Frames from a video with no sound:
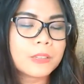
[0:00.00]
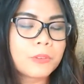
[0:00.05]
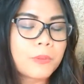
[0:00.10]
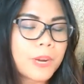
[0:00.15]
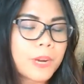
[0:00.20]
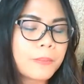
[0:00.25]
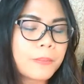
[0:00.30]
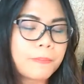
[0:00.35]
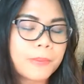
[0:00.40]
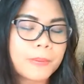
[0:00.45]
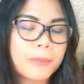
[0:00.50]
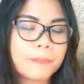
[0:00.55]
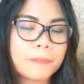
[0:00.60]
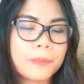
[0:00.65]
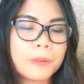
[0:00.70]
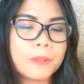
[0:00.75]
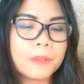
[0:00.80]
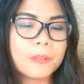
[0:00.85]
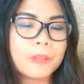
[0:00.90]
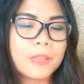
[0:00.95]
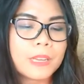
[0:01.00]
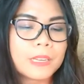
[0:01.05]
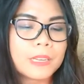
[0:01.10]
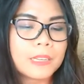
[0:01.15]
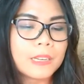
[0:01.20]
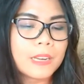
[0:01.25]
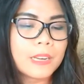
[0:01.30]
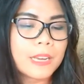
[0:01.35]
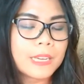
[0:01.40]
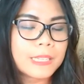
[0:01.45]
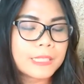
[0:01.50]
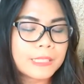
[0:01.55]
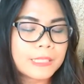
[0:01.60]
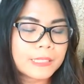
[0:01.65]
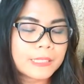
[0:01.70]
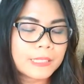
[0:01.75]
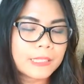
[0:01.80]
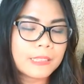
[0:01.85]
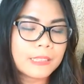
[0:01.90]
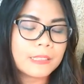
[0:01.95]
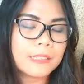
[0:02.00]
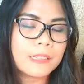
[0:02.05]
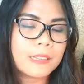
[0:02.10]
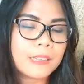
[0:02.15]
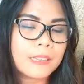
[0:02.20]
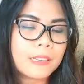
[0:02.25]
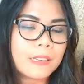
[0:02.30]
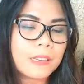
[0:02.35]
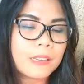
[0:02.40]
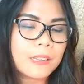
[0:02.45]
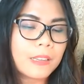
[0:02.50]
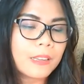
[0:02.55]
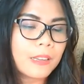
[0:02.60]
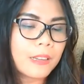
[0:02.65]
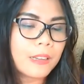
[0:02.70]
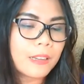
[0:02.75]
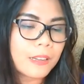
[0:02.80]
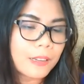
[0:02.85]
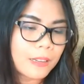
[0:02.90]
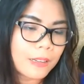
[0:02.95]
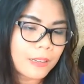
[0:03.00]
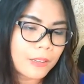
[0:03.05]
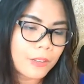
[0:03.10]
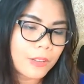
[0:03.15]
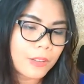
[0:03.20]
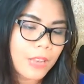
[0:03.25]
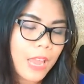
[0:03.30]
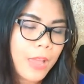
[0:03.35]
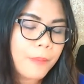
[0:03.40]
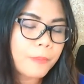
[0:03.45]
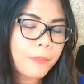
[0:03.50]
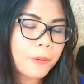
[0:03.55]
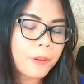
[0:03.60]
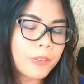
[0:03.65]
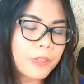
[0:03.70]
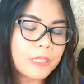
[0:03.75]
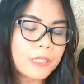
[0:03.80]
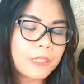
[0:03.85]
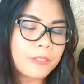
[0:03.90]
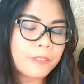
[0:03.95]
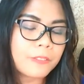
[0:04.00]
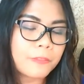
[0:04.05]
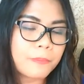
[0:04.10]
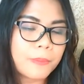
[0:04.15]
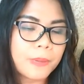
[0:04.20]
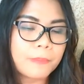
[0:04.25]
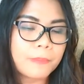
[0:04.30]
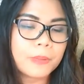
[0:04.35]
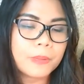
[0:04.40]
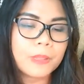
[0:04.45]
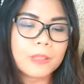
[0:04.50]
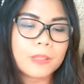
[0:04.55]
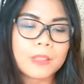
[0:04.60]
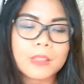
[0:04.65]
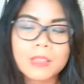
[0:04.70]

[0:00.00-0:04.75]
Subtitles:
great people and nice and collaborative people